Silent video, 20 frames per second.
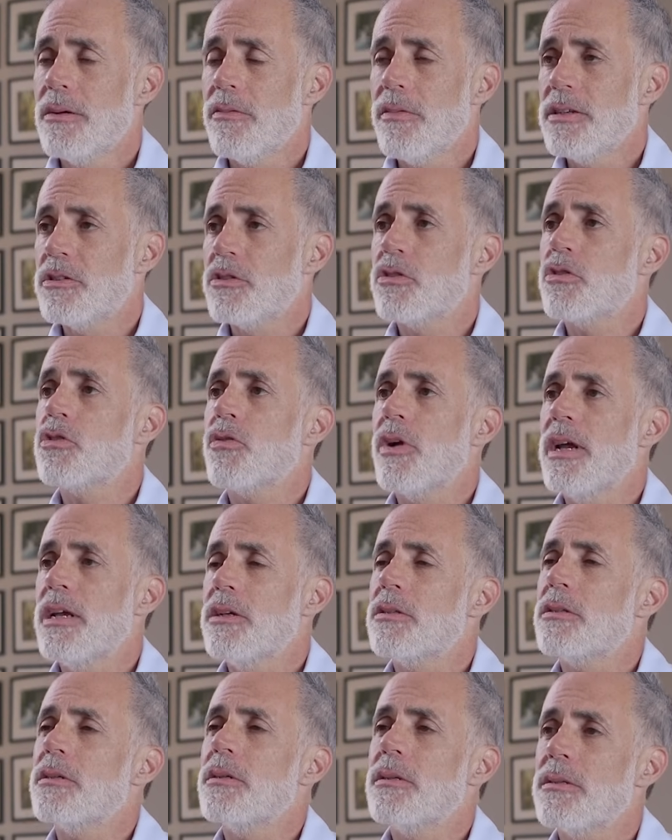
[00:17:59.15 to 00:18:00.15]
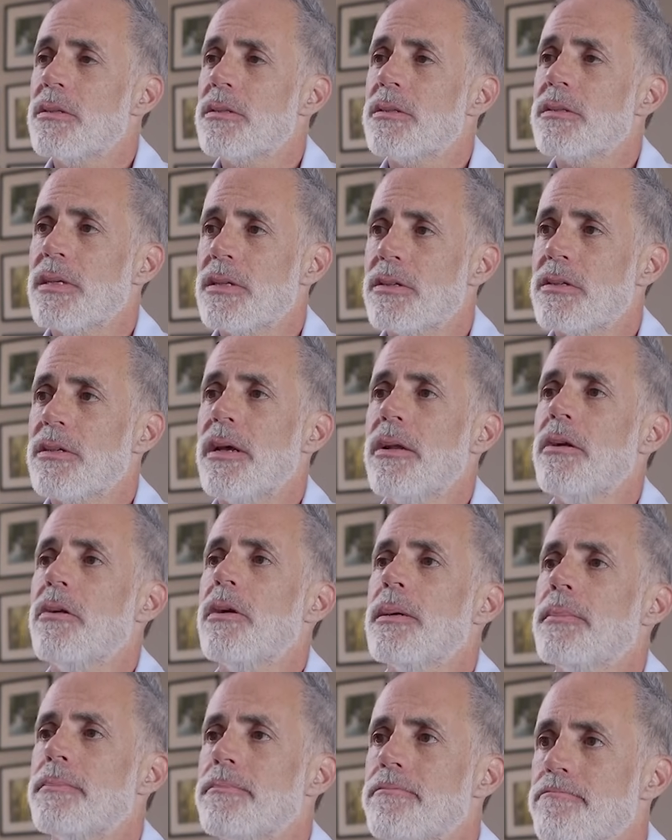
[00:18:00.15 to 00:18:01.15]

registrations, etc.